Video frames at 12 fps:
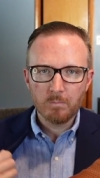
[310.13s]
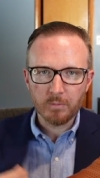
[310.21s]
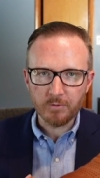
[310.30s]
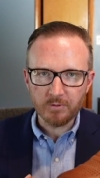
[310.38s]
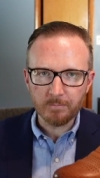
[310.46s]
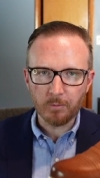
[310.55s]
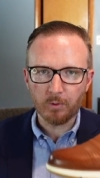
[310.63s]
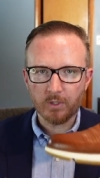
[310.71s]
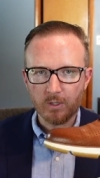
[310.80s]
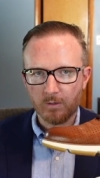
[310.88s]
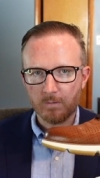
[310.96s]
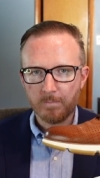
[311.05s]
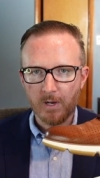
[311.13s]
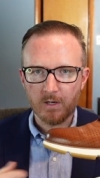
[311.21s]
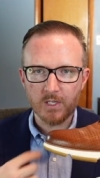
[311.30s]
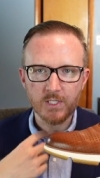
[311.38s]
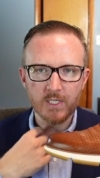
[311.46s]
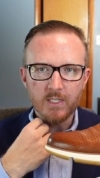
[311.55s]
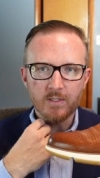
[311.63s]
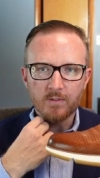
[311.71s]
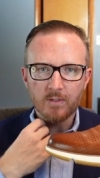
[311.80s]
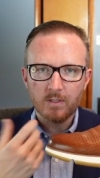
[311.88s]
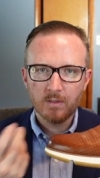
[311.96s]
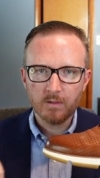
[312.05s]
blue sport coat, pair of
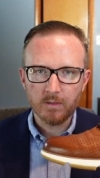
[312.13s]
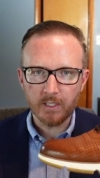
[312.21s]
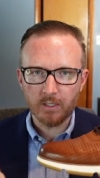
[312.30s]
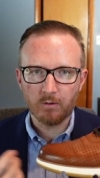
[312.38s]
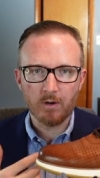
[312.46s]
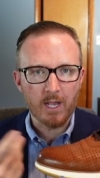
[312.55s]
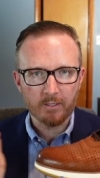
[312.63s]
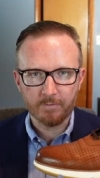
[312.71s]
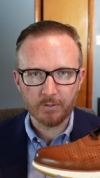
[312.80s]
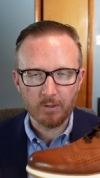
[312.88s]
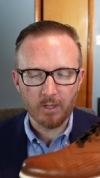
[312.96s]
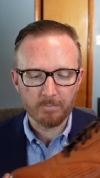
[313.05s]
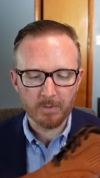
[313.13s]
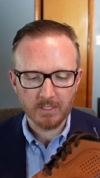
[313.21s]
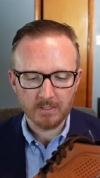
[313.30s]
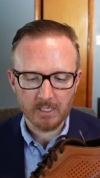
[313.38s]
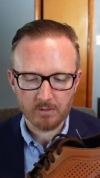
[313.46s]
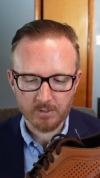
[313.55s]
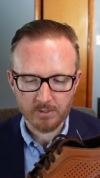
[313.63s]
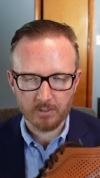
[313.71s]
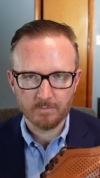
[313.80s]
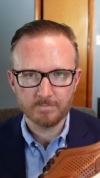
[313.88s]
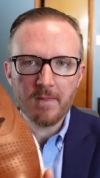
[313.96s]
jeans, linen or oxford cloth button-down shirt.